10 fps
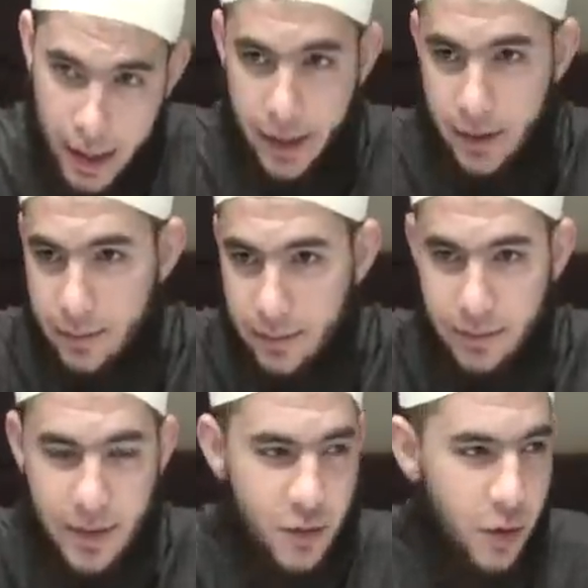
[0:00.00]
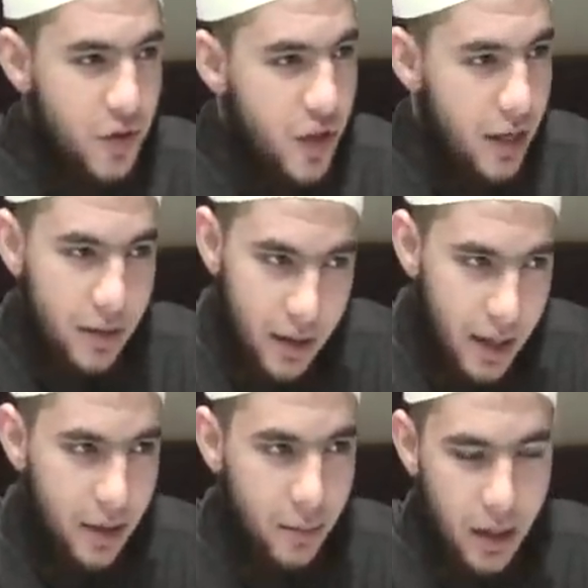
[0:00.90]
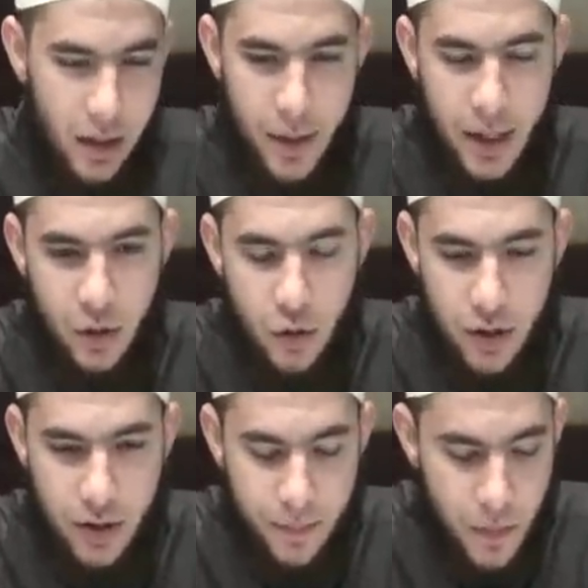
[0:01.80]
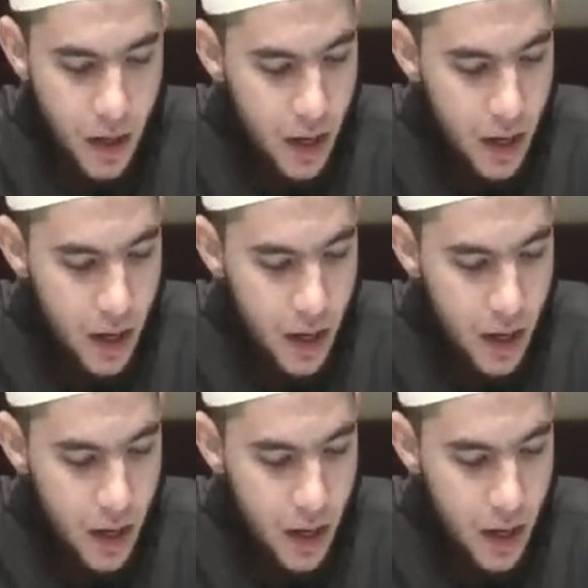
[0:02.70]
Khair, that's what you say, khair, may Allah make it good.